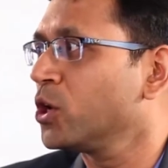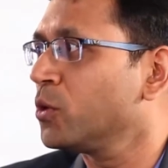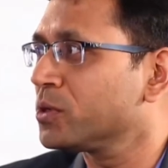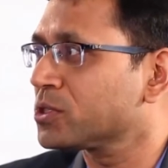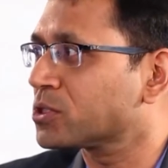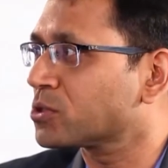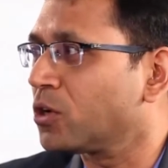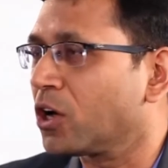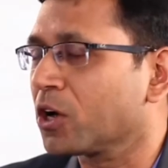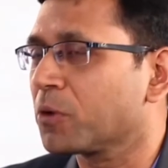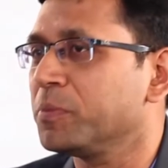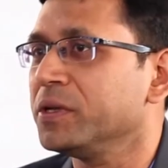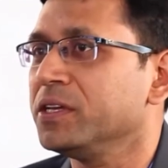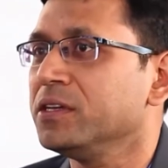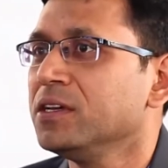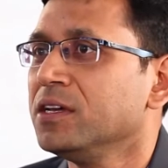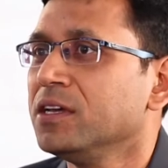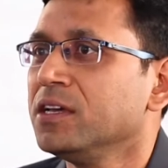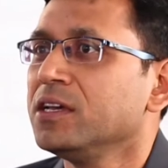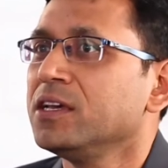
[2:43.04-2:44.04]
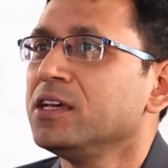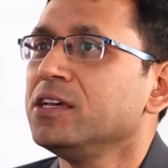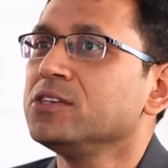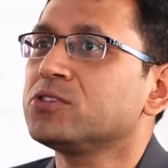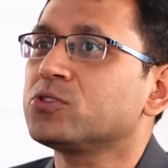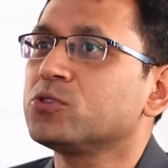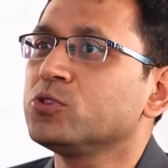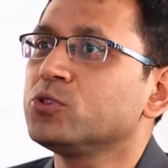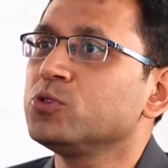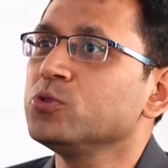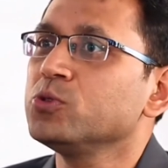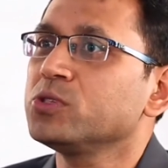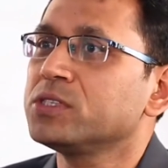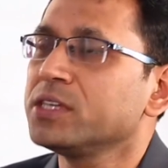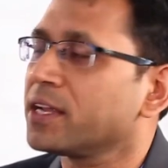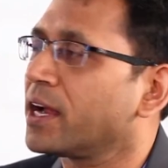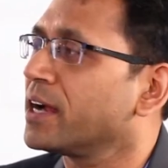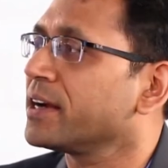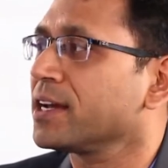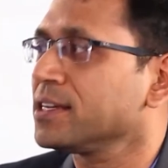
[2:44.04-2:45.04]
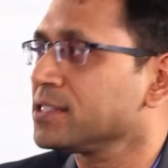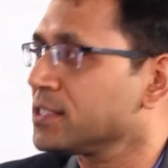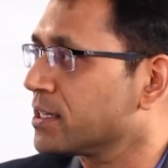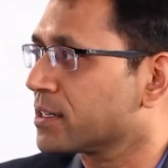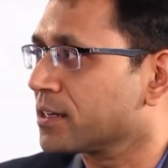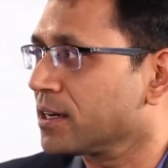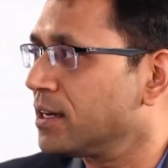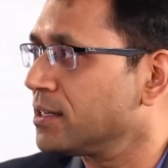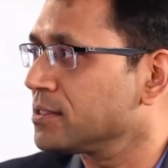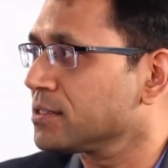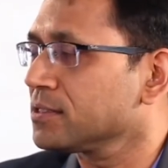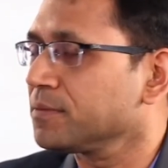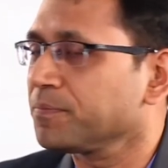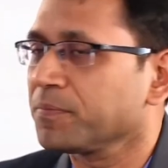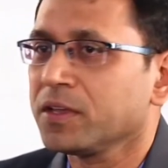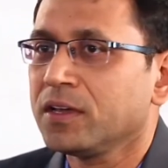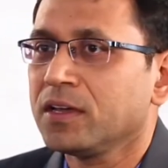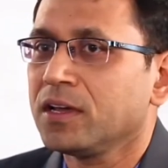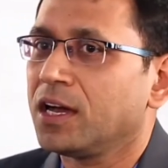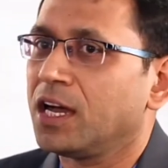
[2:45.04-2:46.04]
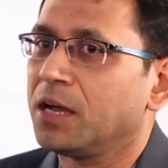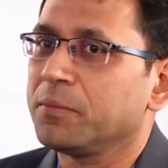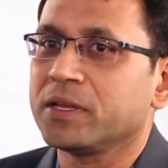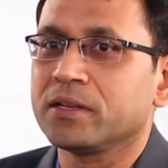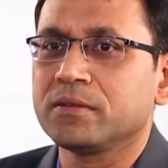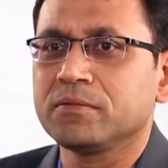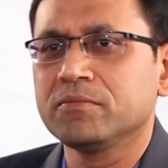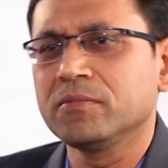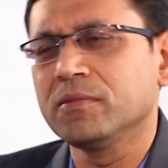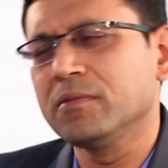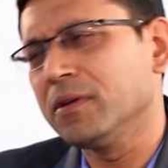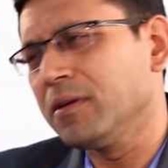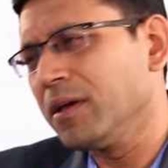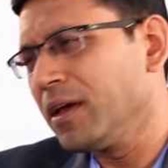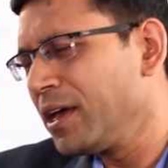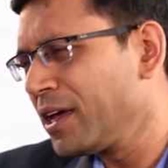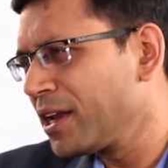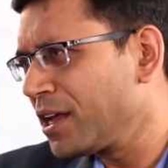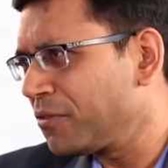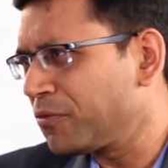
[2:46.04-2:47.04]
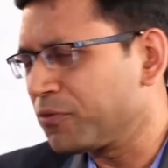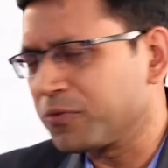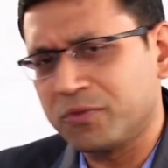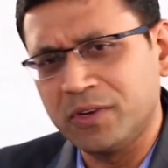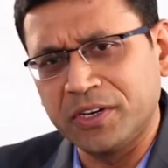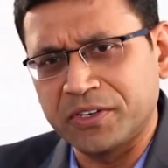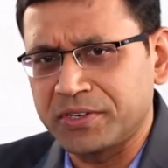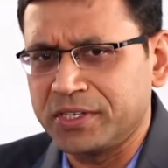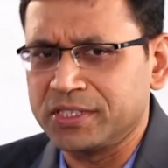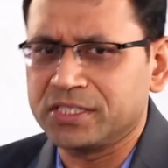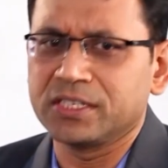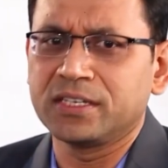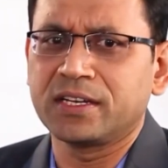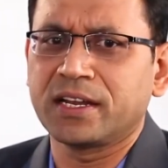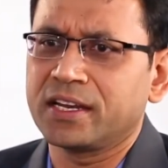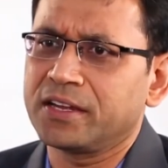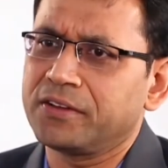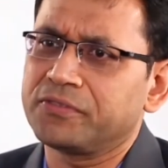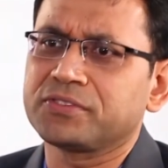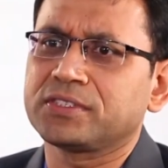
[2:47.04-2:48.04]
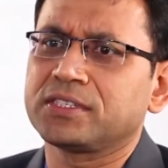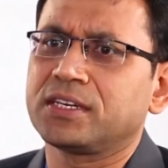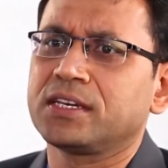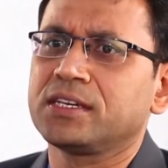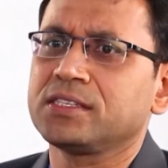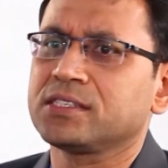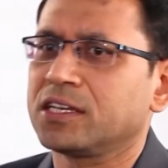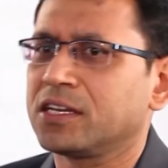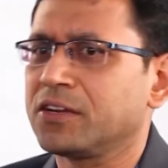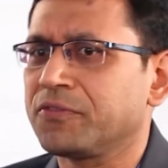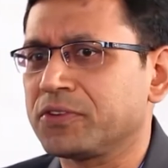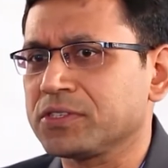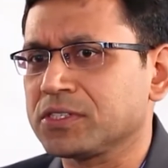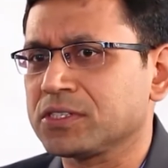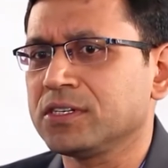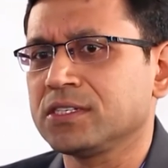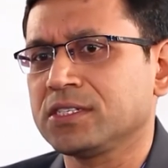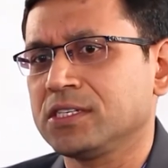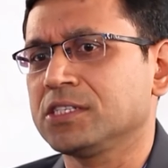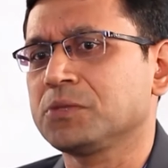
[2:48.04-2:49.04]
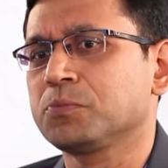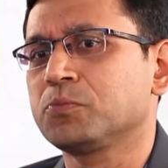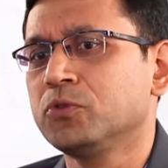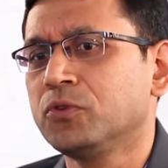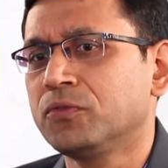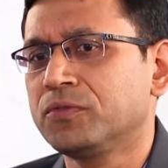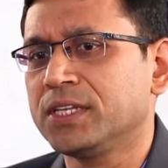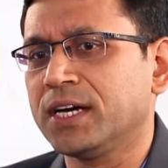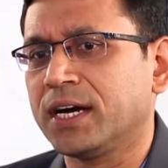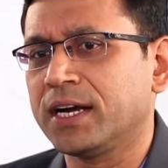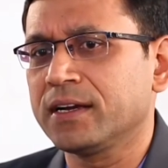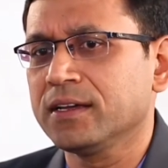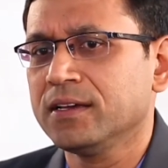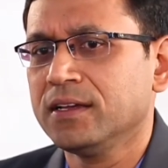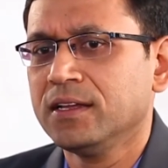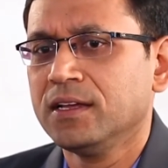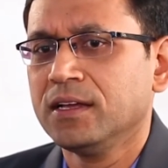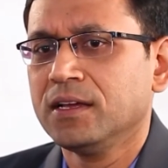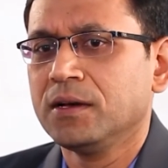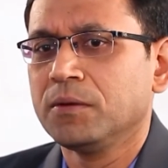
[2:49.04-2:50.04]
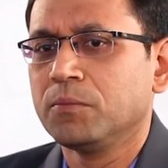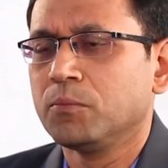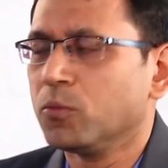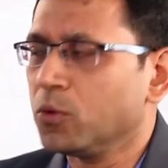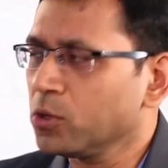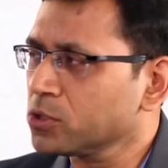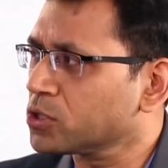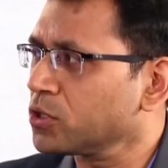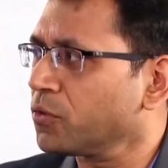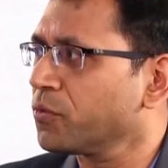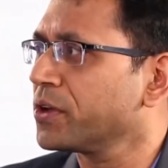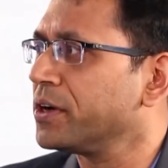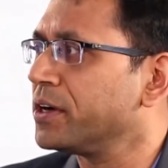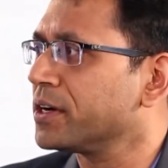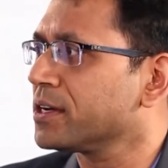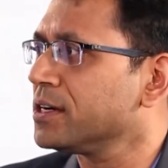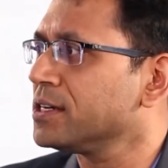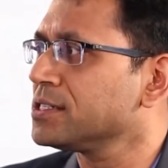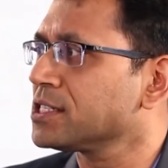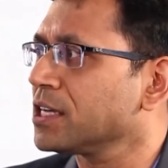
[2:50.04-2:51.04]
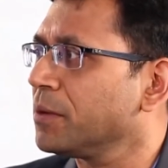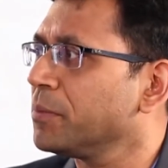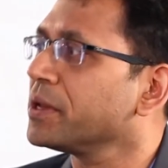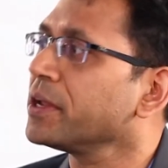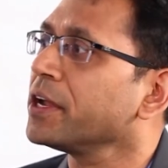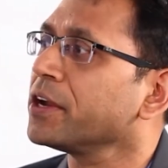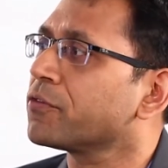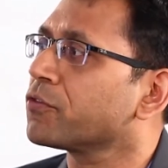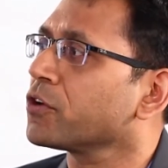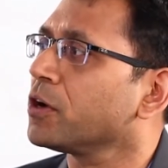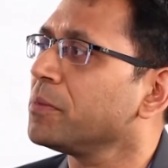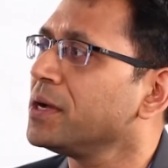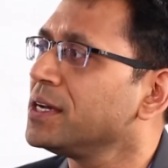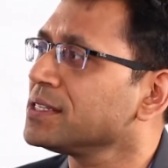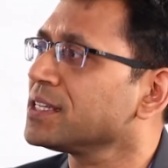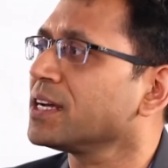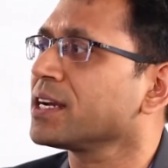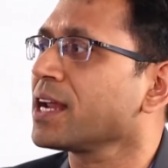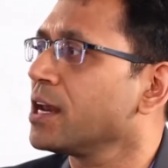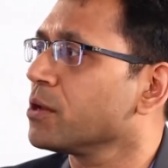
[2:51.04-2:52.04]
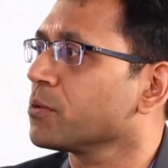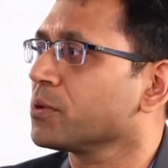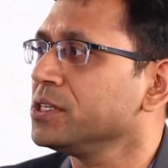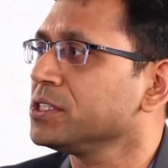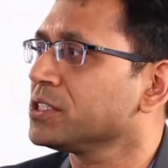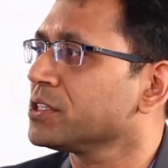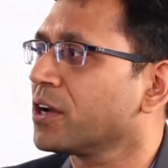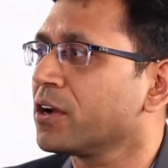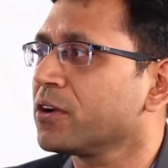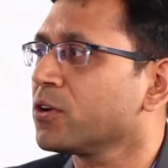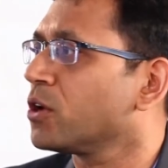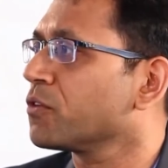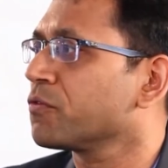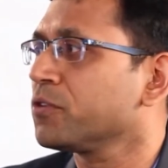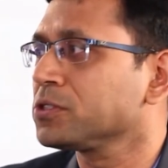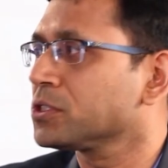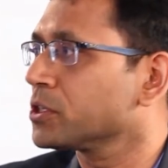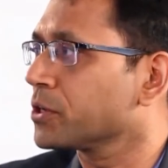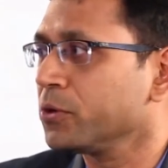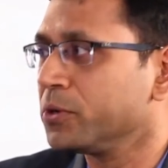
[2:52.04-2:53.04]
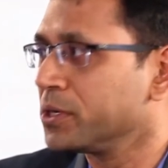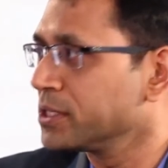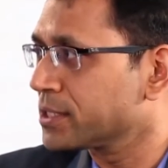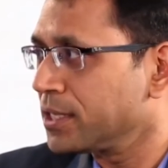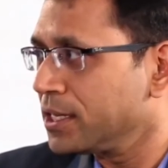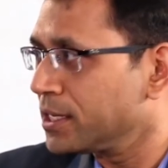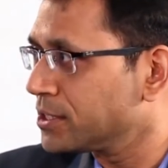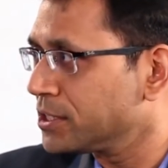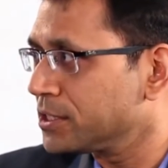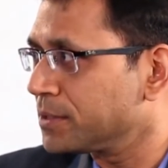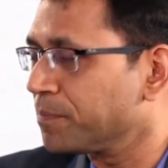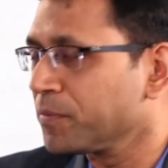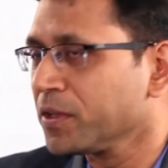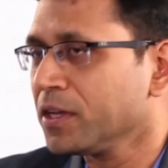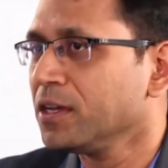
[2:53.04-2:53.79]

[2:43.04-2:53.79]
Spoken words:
A over stock B, is to choose the right asset class. I mean, enough literature, enough science, enough research has proved that most of your returns emanate from asset allocation and not for security selection.